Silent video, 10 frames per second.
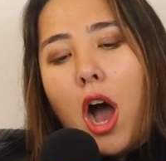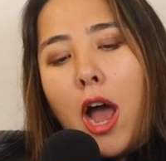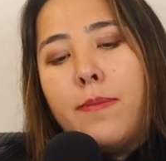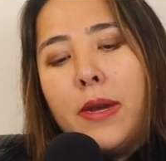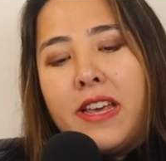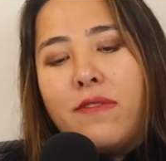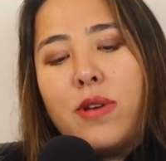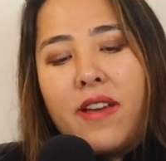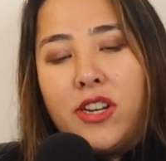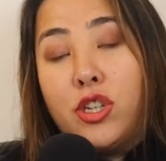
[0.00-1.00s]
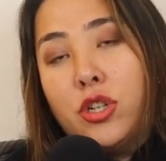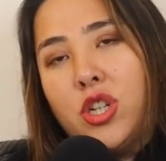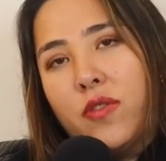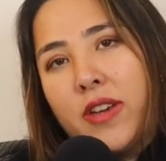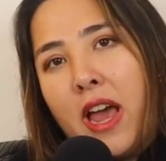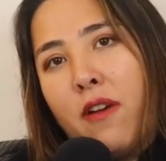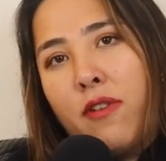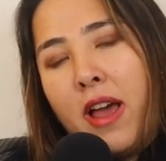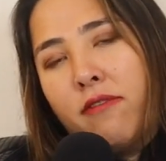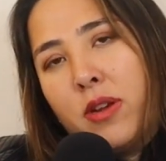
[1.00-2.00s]
I believe we have a duty of care
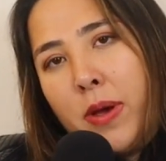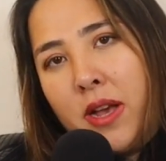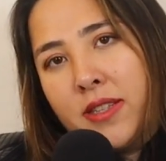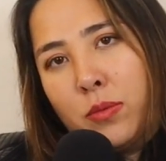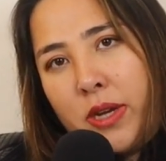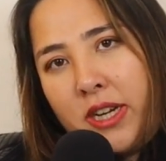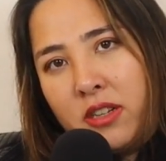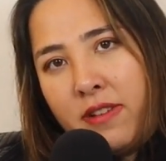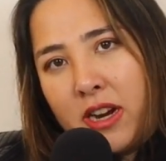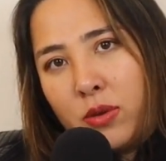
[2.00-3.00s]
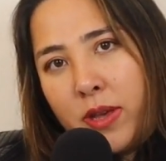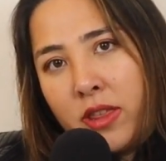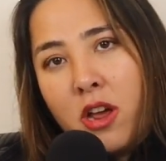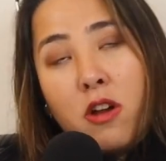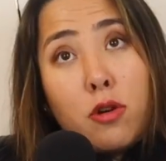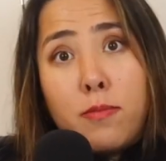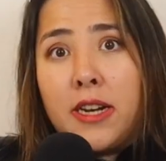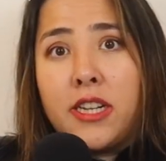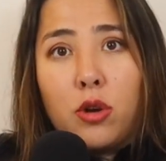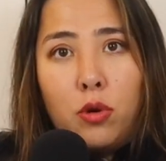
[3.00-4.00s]
for every person we interact with,
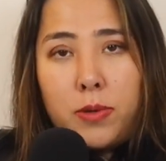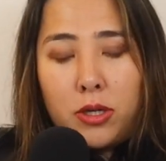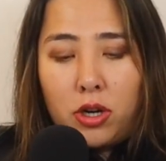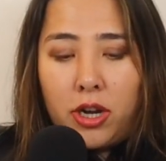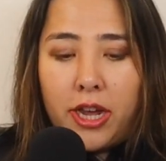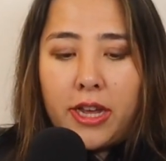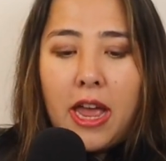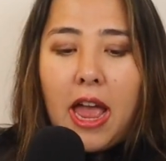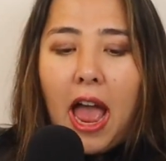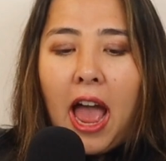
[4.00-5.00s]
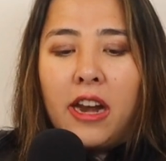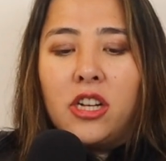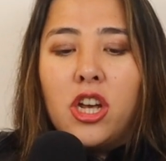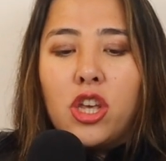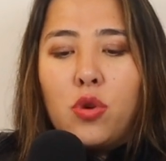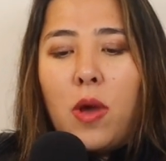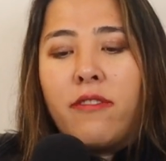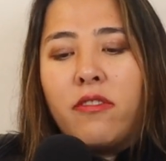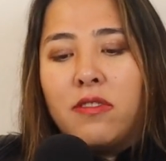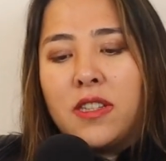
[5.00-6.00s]
romantic or platonic. And you have
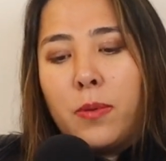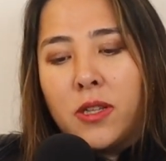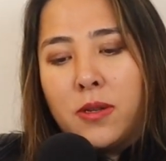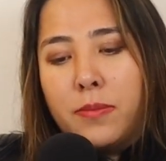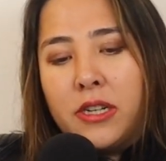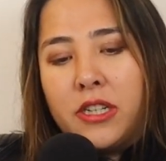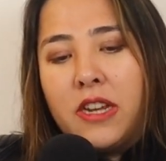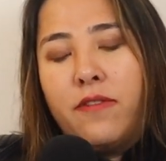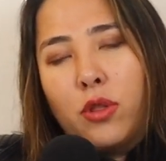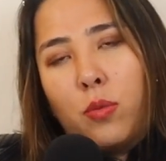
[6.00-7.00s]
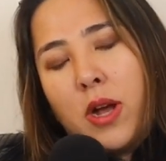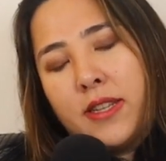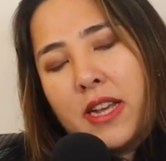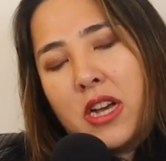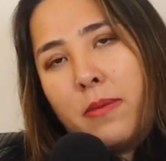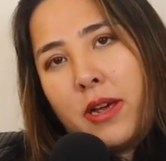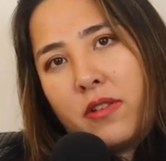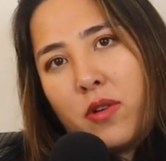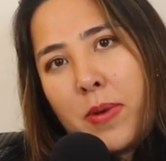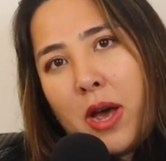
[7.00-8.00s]
a responsibility for the words that come out of
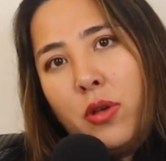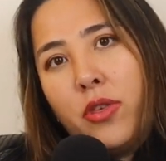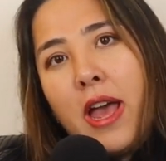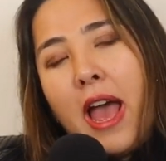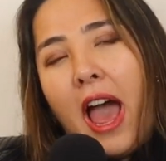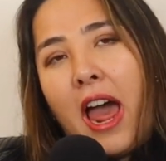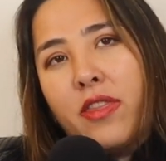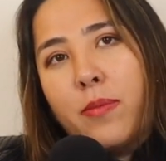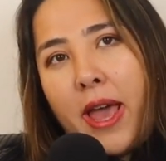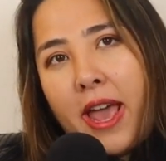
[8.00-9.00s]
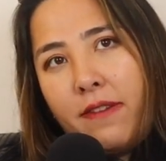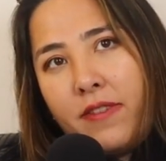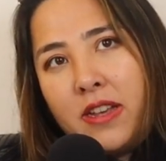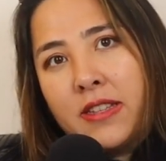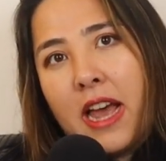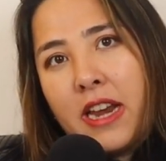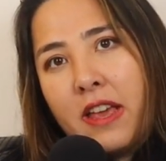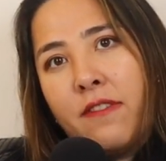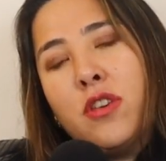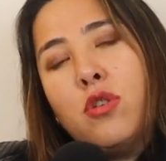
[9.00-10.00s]
your mouth and the behaviors. And
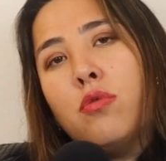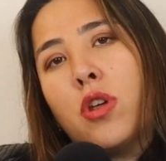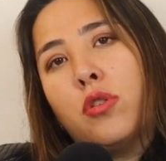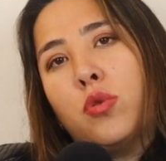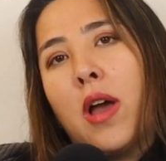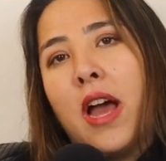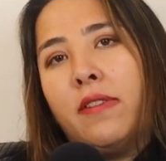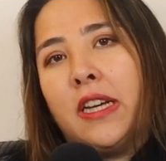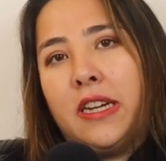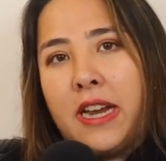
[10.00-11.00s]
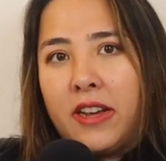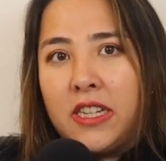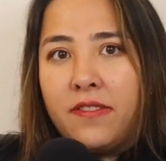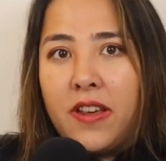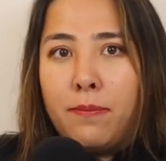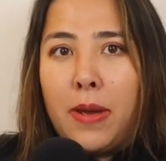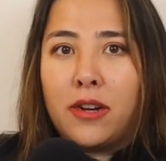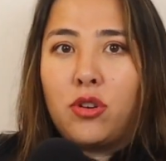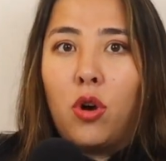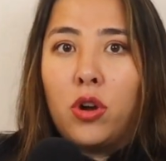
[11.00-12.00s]
if you know you are having a negative
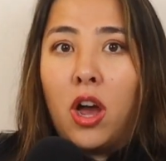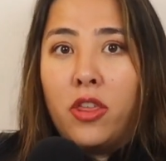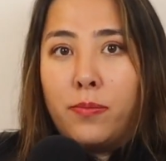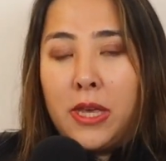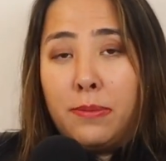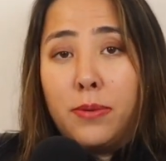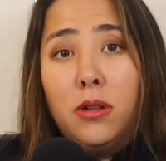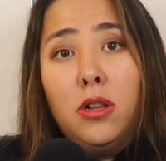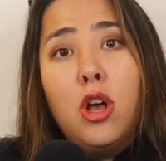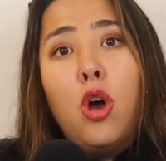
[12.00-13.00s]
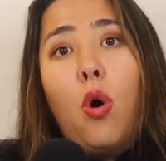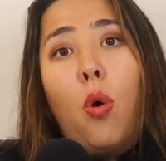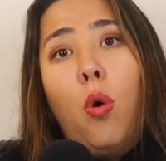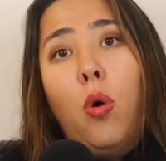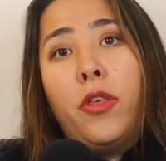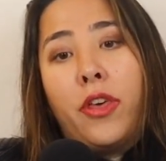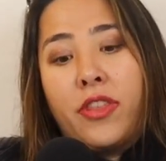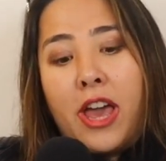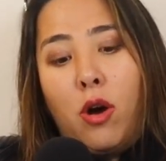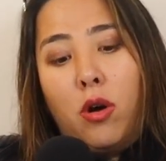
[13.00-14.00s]
impact on other people or that
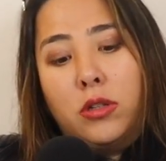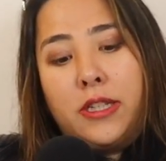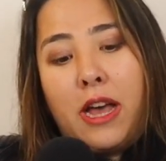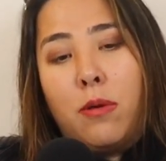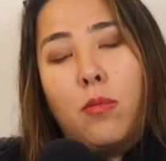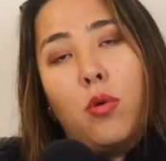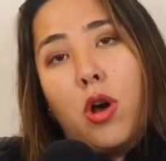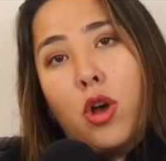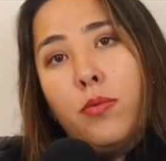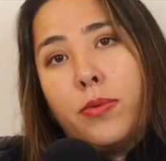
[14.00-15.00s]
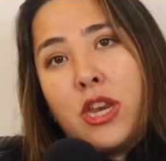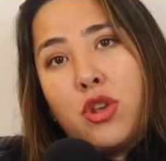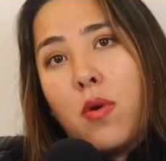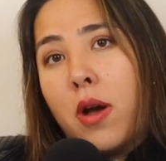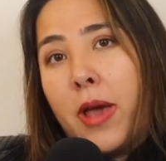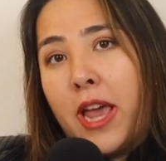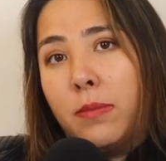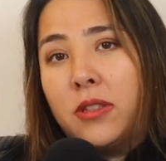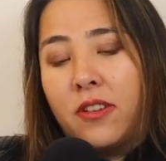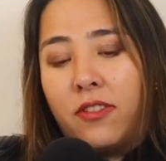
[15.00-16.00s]
they are holding out more hope than you are
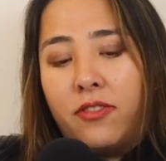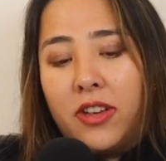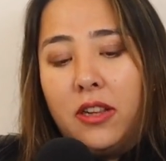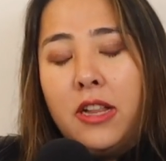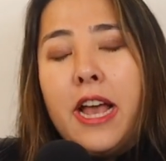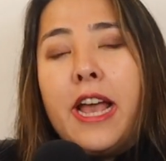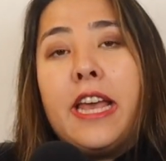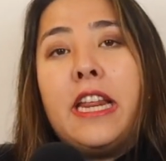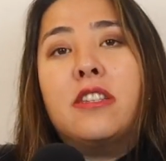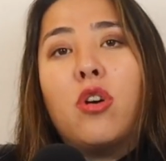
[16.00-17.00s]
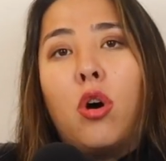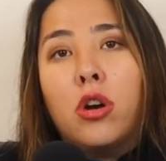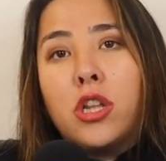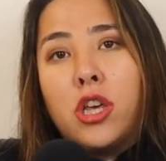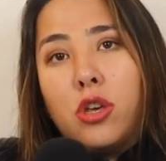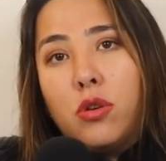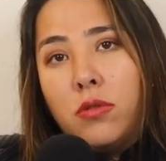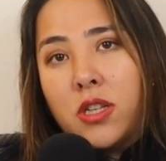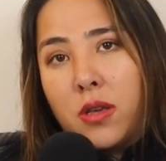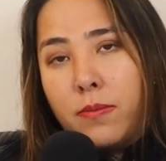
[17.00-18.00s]
able to fulfill, it is on you
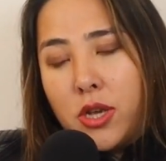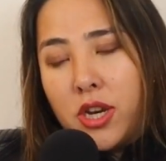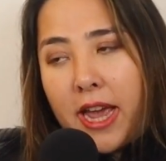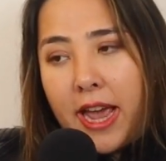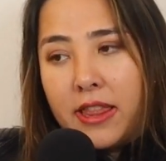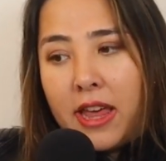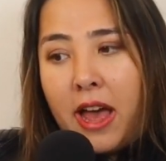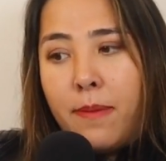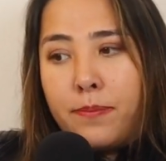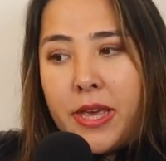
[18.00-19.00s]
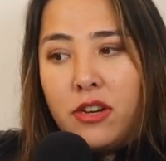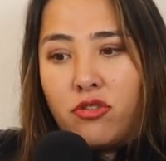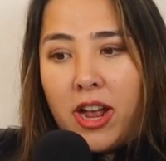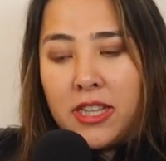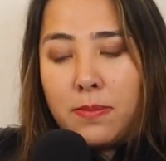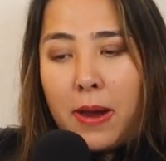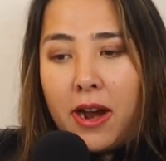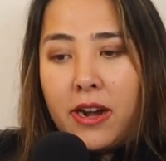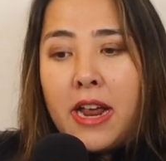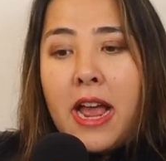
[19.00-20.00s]
to communicate that, be
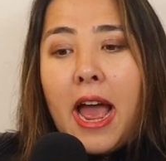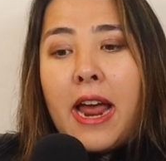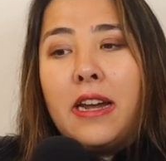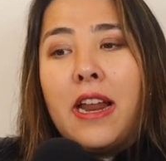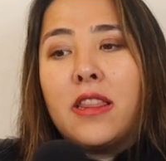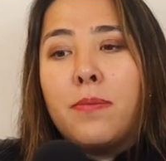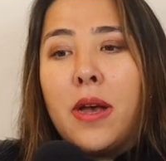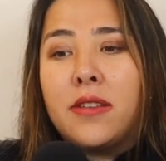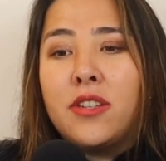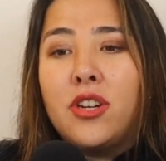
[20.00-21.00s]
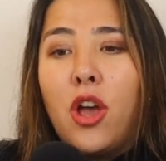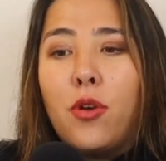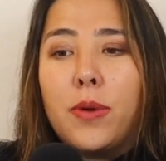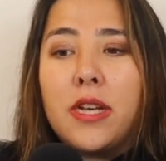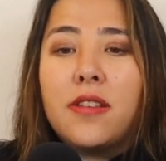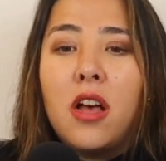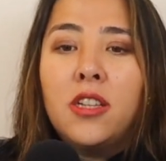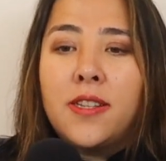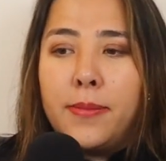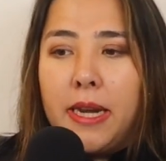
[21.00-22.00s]
transparent and let the person know, because
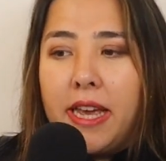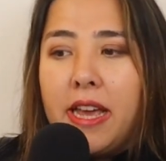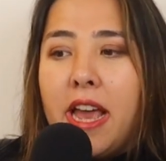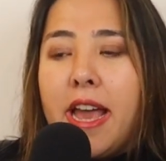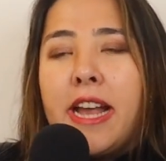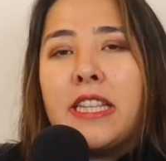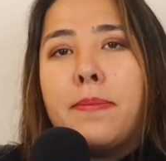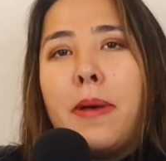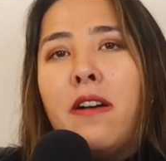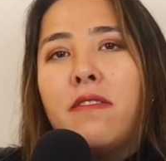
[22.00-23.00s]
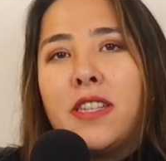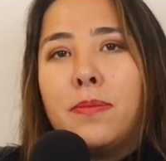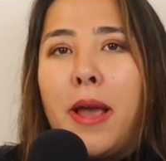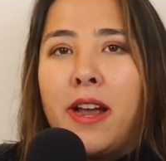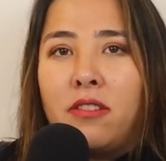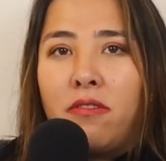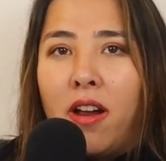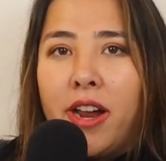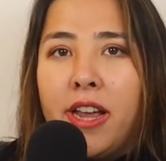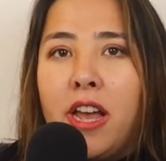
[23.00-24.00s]
ultimately it's about respect,
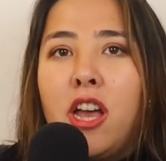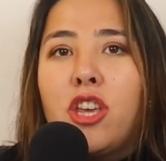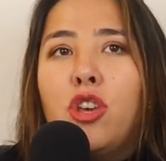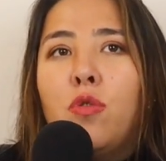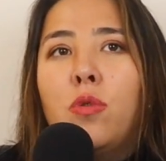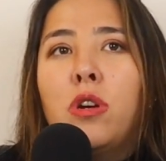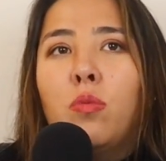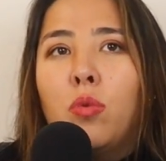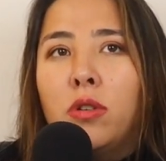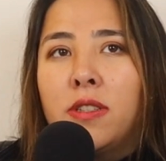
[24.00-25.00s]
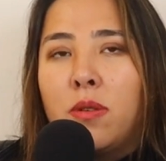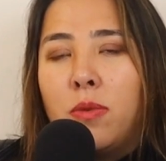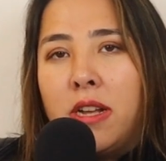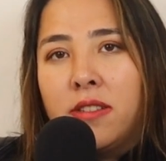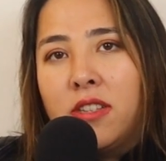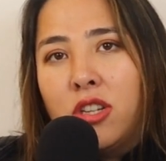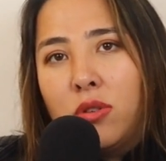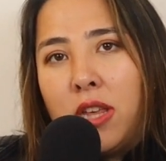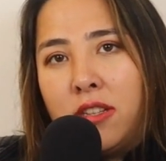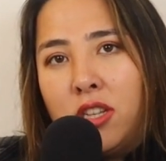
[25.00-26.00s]
right? You wouldn't want someone else to do
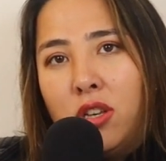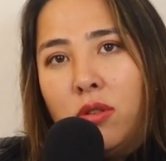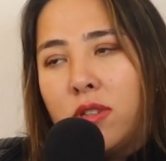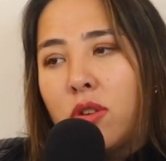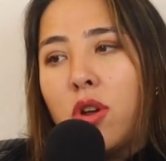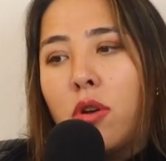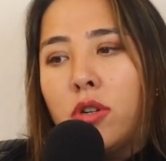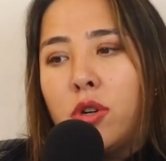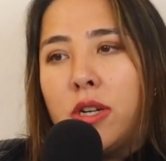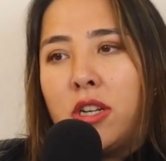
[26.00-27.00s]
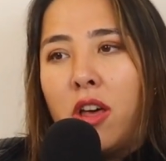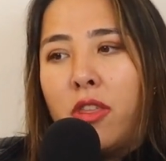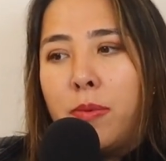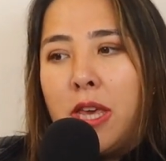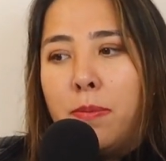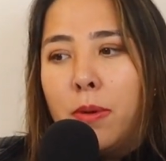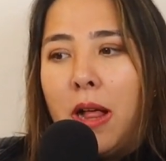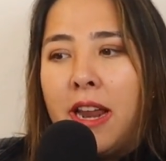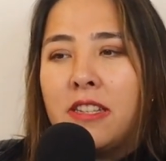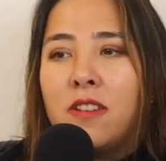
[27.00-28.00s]
that to you, so don't do it to other people.
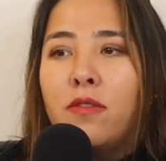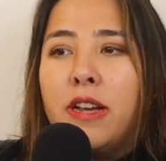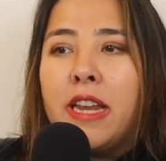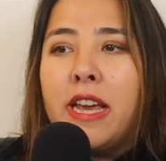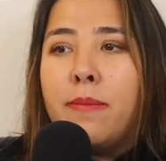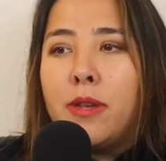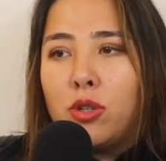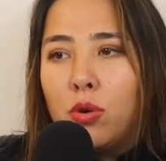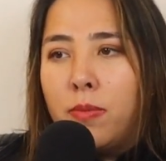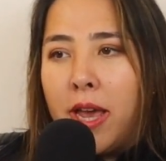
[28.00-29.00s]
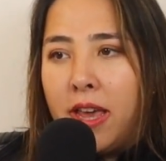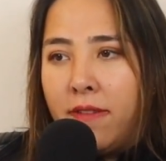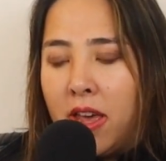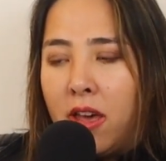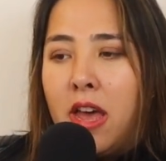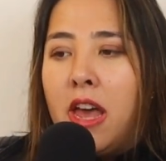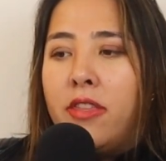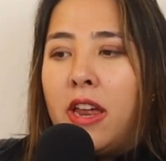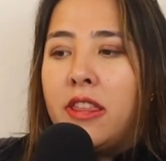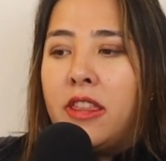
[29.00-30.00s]
And it's a really immature behavior
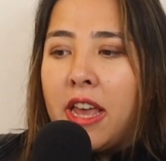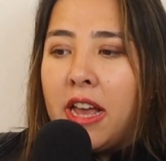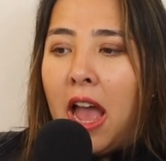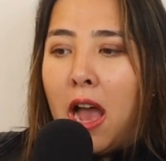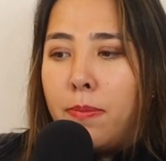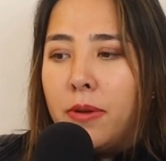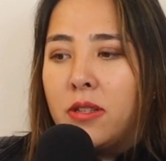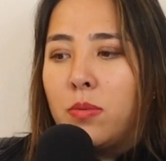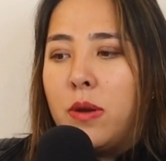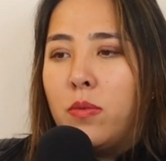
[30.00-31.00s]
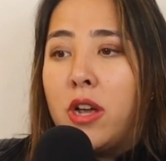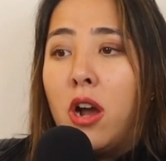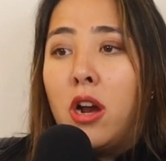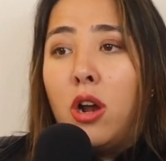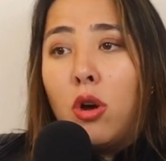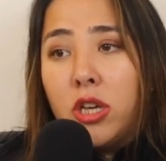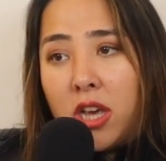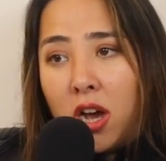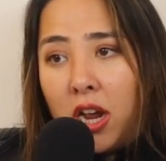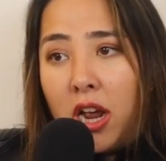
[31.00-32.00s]
that I think happens when we are a lot
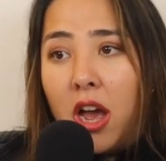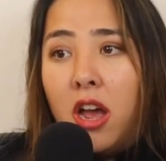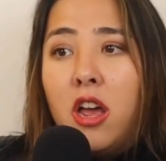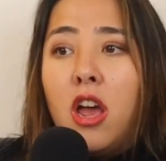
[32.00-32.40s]
younger.